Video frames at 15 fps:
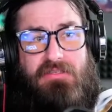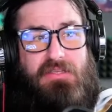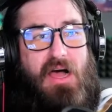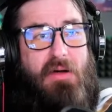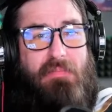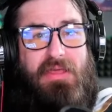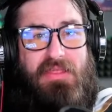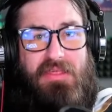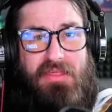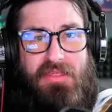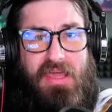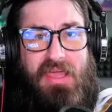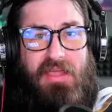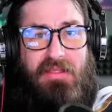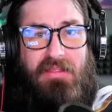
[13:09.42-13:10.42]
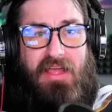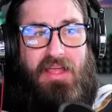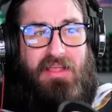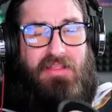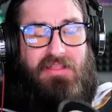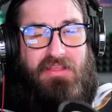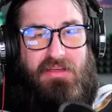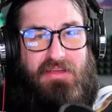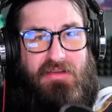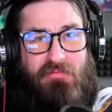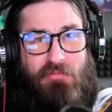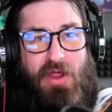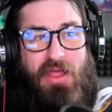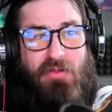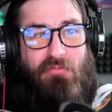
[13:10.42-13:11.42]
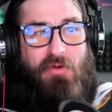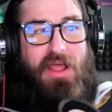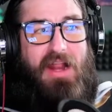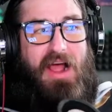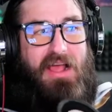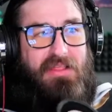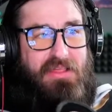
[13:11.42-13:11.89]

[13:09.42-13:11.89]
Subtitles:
zombie thing, like the red eye